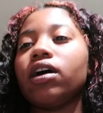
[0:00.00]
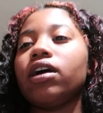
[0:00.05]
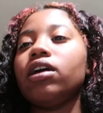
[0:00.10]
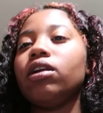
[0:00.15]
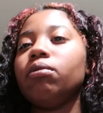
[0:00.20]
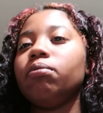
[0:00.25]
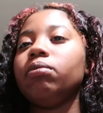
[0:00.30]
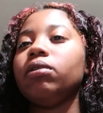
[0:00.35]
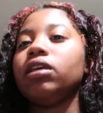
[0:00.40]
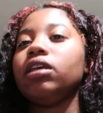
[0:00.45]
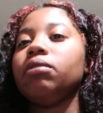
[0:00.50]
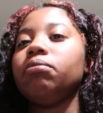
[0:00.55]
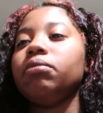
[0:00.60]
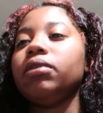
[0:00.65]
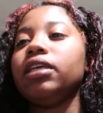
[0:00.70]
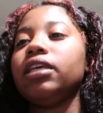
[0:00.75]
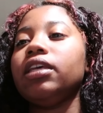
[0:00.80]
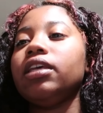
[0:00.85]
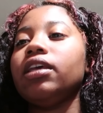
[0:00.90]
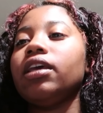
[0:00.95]
it'll be
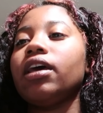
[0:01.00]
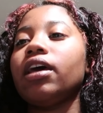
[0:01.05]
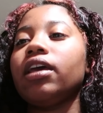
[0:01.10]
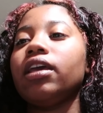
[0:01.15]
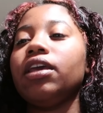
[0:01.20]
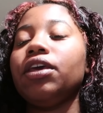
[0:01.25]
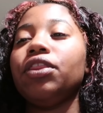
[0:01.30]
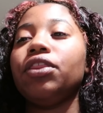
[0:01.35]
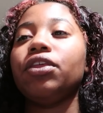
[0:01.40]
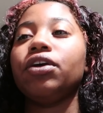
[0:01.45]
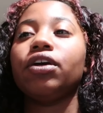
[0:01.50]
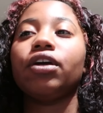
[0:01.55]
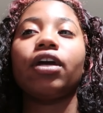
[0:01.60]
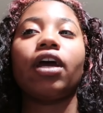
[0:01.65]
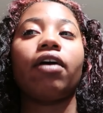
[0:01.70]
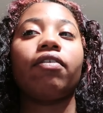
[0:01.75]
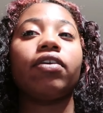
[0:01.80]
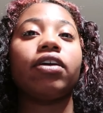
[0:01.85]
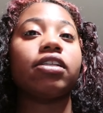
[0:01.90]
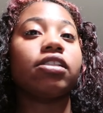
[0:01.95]
me either
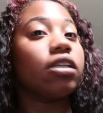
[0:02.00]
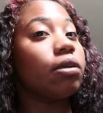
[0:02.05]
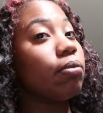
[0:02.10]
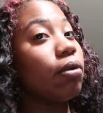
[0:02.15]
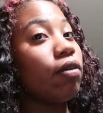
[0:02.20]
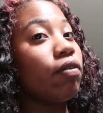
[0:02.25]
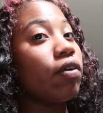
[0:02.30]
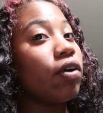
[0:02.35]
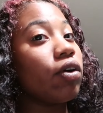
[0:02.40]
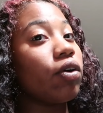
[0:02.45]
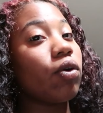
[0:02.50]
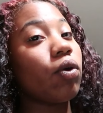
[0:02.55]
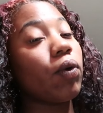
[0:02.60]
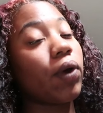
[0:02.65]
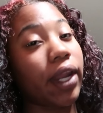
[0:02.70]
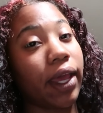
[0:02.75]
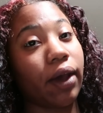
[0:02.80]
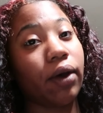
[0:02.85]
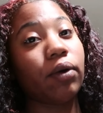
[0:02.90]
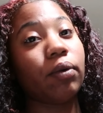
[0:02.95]
having a sleepover
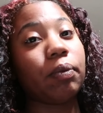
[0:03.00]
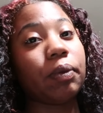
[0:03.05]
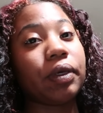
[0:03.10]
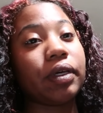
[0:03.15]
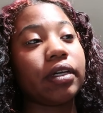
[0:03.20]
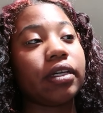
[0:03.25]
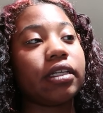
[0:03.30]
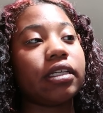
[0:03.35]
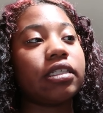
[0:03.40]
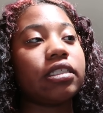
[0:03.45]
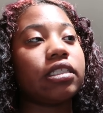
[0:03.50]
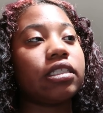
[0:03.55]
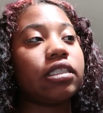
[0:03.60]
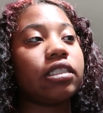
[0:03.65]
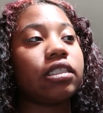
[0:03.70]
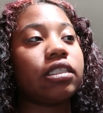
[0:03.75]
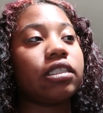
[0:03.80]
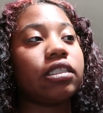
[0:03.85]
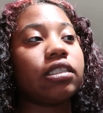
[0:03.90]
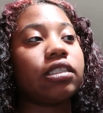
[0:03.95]
going out because
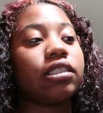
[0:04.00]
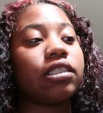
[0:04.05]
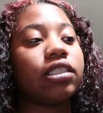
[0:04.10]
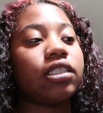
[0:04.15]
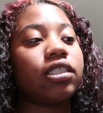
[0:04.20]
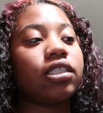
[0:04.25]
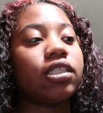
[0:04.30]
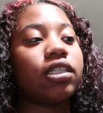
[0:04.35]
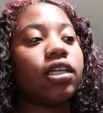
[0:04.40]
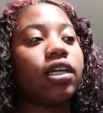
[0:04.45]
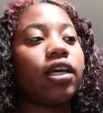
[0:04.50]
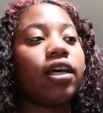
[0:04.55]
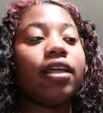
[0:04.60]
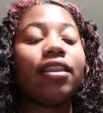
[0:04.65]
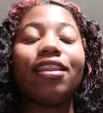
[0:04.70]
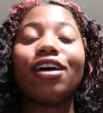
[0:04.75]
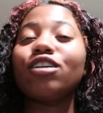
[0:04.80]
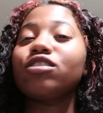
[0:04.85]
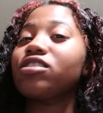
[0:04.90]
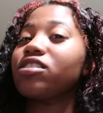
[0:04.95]

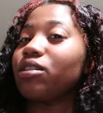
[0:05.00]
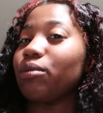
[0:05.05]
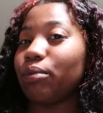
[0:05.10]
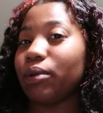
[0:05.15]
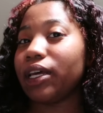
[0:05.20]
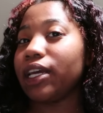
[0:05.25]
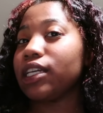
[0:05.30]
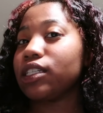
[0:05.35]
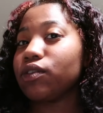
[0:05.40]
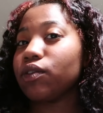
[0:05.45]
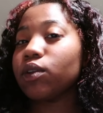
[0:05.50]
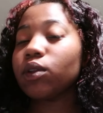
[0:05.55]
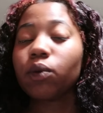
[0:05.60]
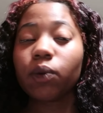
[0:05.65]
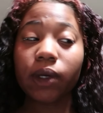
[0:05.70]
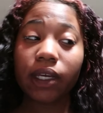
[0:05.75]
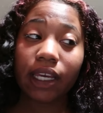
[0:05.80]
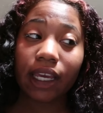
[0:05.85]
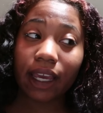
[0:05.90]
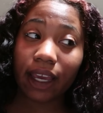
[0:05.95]
those are the plans for the
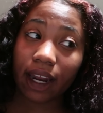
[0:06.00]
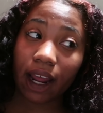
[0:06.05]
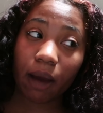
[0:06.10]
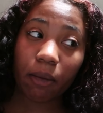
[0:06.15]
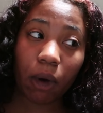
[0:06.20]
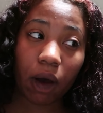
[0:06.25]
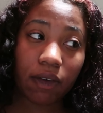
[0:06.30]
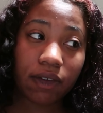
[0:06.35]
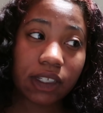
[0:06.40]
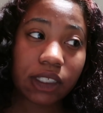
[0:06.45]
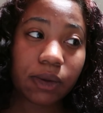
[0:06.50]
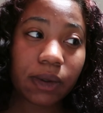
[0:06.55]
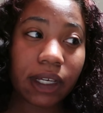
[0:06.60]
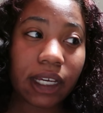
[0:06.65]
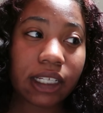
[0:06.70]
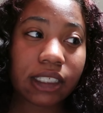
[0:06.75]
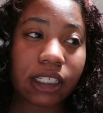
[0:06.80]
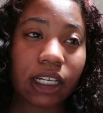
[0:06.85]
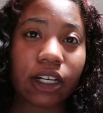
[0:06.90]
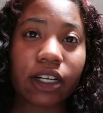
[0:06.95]
weekend I'm off this
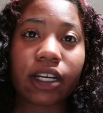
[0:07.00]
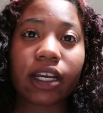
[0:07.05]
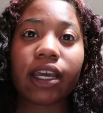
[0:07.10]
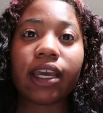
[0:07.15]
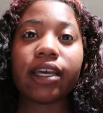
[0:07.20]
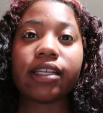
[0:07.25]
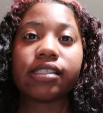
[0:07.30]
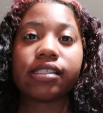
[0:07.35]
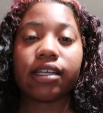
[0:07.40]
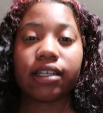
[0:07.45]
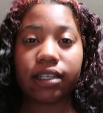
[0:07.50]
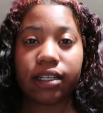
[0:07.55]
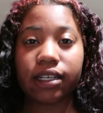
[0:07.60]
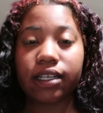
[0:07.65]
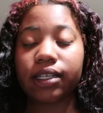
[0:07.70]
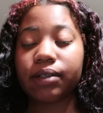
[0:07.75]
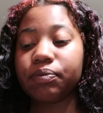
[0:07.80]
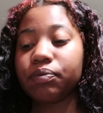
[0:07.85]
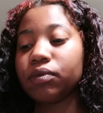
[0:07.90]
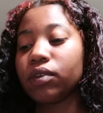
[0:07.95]
weekend Saturday and
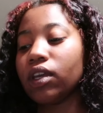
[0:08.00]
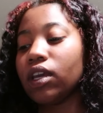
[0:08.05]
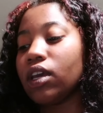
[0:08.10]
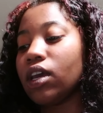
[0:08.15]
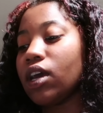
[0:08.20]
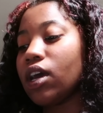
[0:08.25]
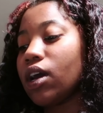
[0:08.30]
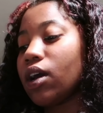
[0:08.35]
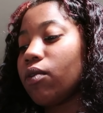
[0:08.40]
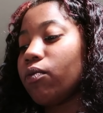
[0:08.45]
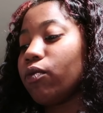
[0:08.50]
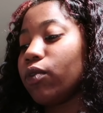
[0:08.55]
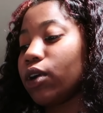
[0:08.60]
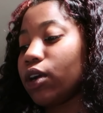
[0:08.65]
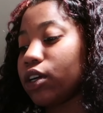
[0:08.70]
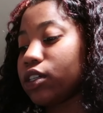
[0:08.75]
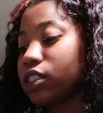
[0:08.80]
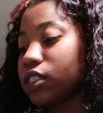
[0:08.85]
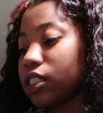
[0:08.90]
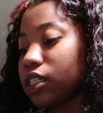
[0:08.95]
Sunday
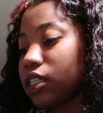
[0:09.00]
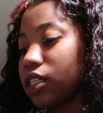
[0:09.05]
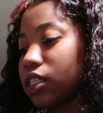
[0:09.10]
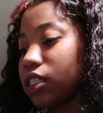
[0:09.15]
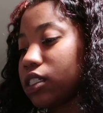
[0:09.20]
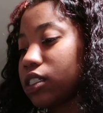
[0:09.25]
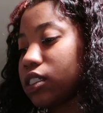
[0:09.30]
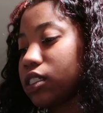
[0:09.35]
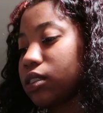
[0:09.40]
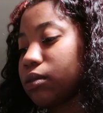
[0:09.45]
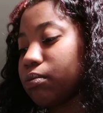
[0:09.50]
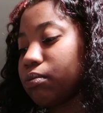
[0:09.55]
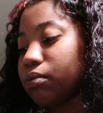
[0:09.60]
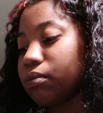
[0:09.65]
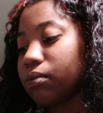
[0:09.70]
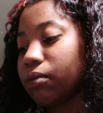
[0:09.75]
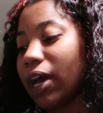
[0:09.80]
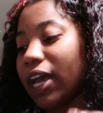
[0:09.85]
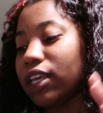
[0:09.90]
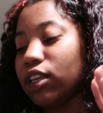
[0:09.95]
versus
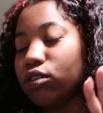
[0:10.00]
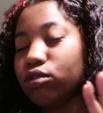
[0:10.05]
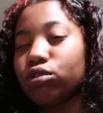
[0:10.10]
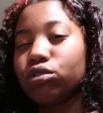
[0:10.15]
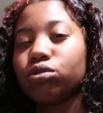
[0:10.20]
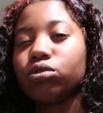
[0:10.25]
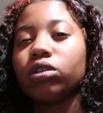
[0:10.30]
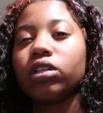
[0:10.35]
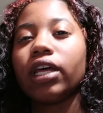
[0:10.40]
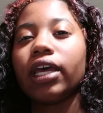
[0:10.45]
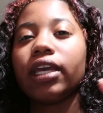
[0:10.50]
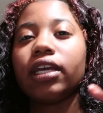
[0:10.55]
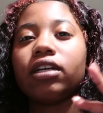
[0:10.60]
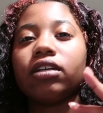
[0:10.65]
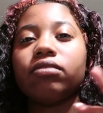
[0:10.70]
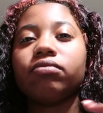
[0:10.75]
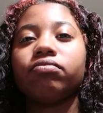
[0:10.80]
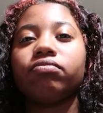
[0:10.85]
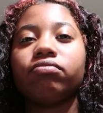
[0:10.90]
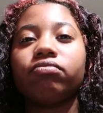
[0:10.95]
my usual
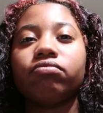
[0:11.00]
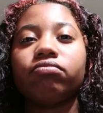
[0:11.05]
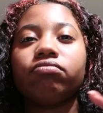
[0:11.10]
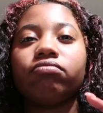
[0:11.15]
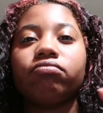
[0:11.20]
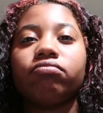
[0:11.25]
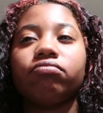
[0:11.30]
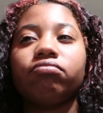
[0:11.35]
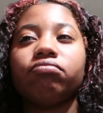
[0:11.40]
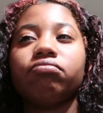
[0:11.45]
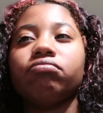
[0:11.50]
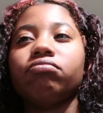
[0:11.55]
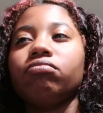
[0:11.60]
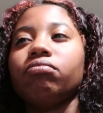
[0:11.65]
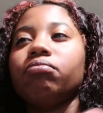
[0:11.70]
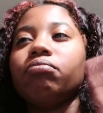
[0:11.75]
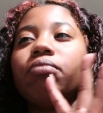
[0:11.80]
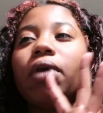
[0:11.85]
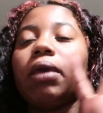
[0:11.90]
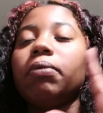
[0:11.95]
like
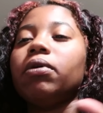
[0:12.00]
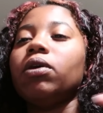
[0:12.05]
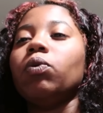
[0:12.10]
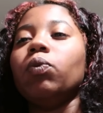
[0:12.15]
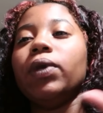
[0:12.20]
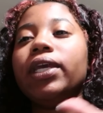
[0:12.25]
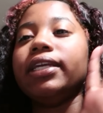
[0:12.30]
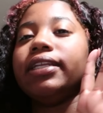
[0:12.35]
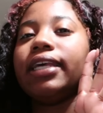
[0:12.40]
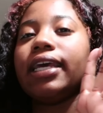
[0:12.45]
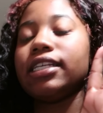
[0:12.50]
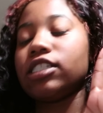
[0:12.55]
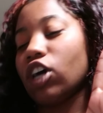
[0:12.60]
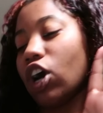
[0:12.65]
maybe weekdays